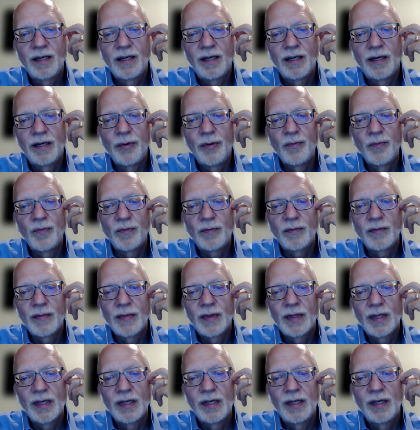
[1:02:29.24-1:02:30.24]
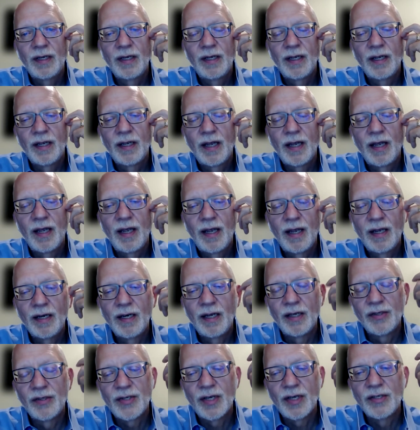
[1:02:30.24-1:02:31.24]

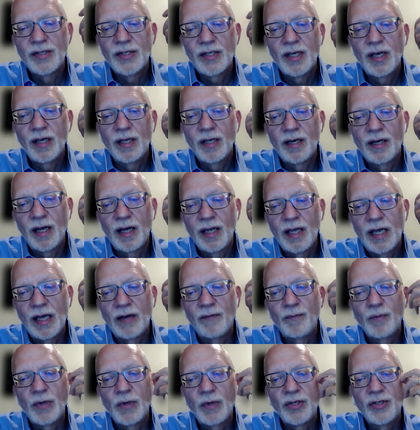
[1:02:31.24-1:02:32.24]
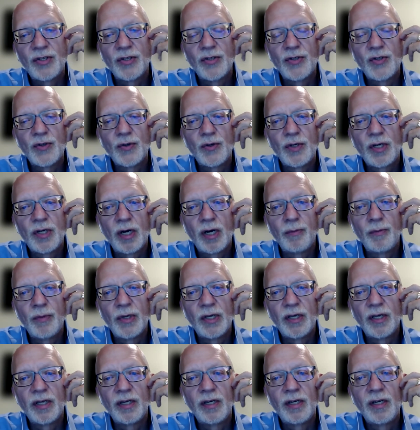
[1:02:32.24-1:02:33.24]
and as I said, I have patients who come
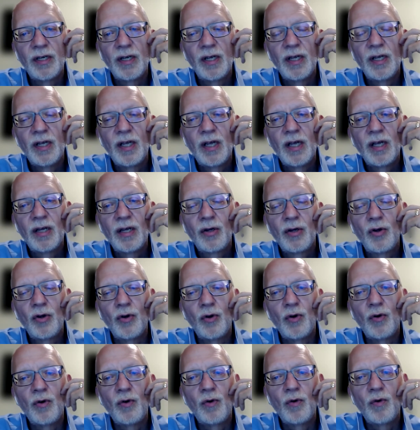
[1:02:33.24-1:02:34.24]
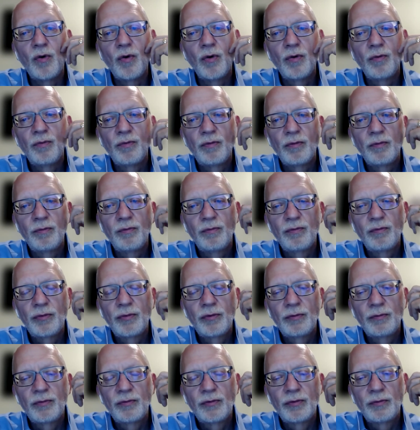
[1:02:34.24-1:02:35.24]
in who
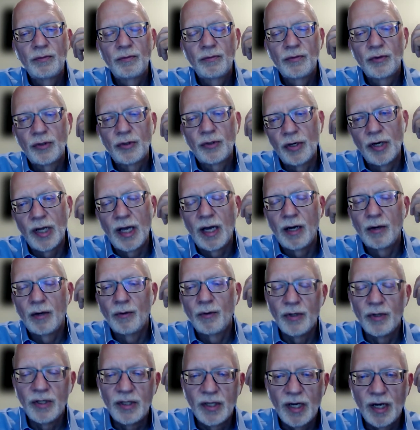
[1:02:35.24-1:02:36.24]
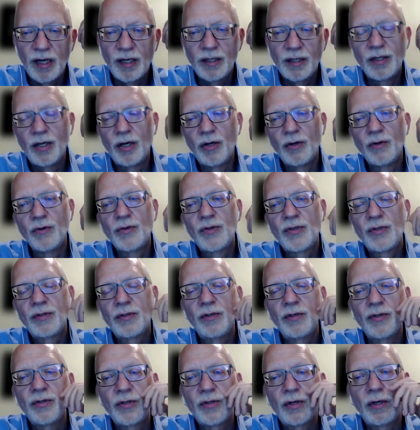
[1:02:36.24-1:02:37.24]
turn out, we diagnose,
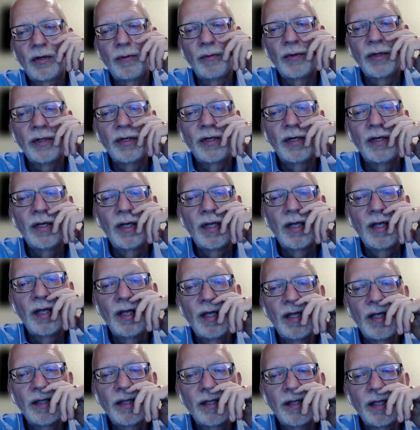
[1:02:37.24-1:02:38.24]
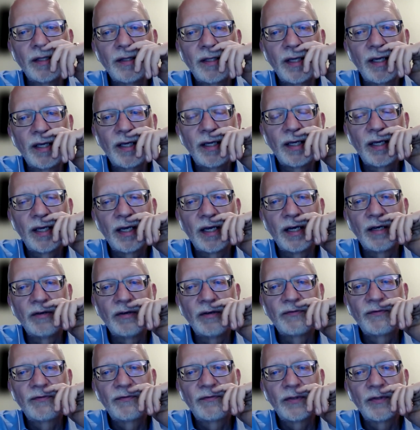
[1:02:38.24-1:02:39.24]
determine that they
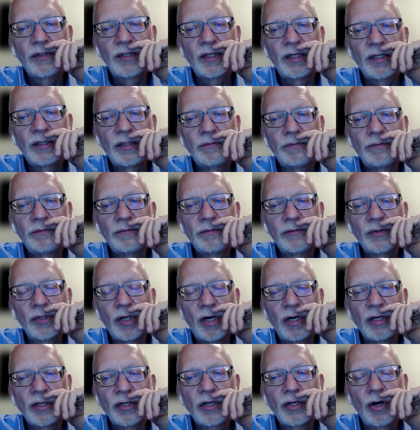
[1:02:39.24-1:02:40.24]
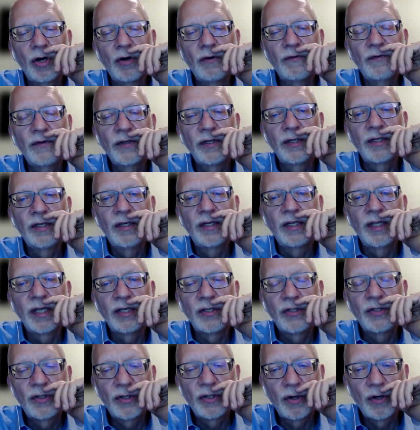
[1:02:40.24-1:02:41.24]
have long COVID and
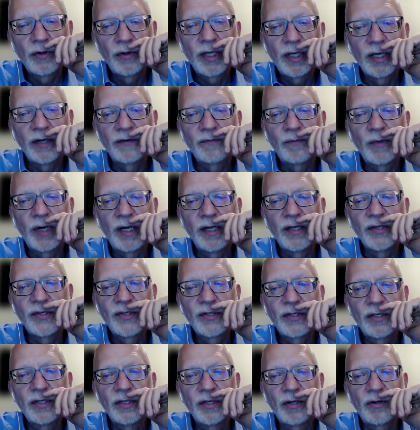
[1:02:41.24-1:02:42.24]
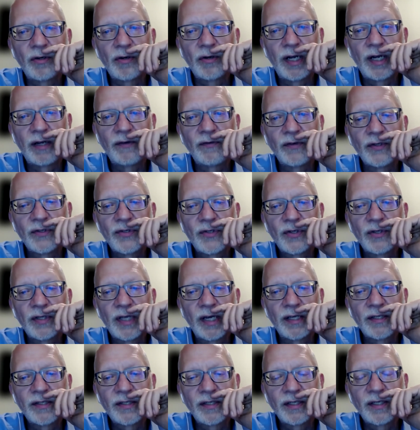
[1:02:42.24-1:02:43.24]
they don't have myasthenia gravis. So
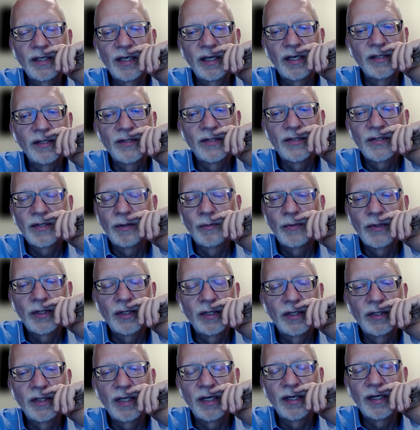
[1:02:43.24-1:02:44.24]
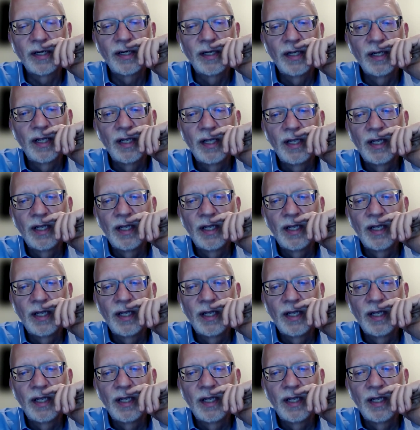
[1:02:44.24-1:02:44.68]
that's again something that